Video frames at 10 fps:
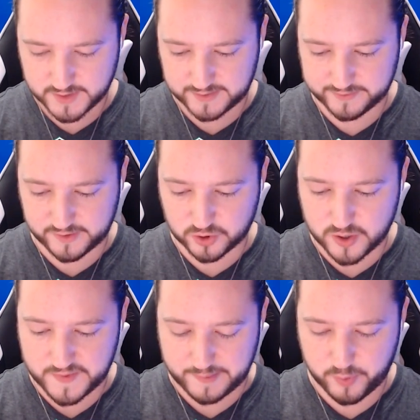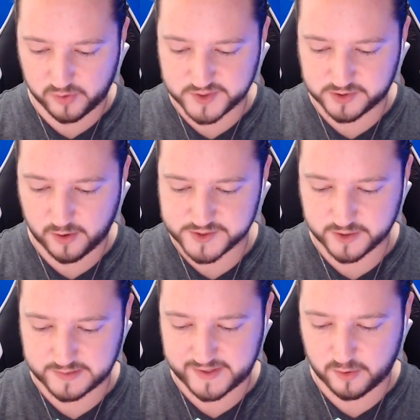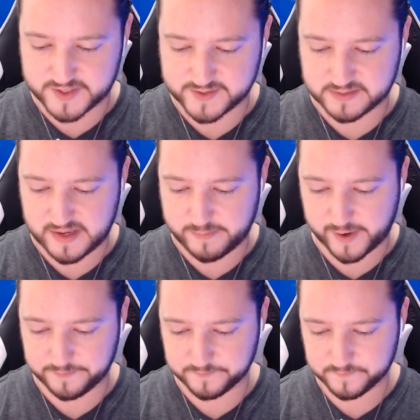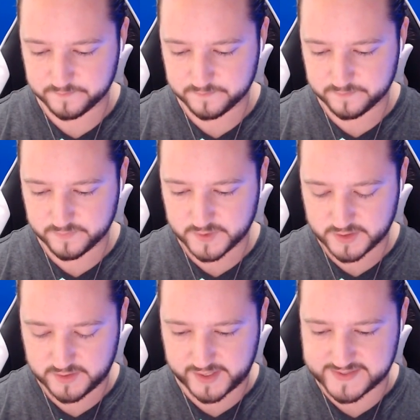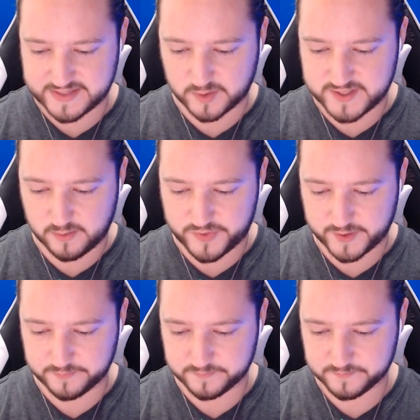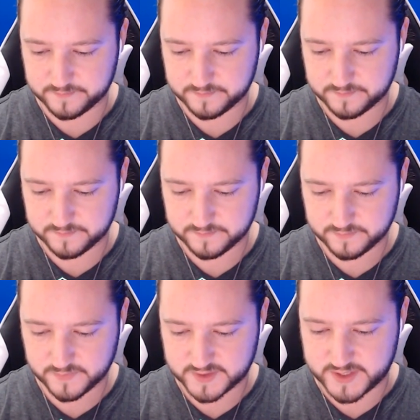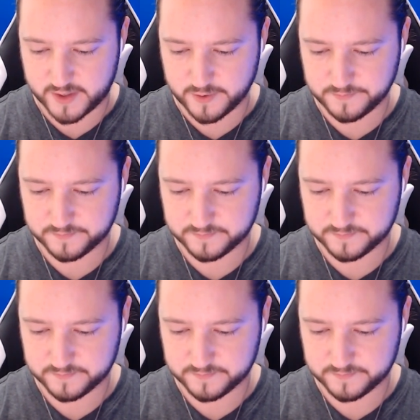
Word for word: I literally don't know how that bowler was closer. It made no sense to me, but like I said, we'll deal with it. He's here.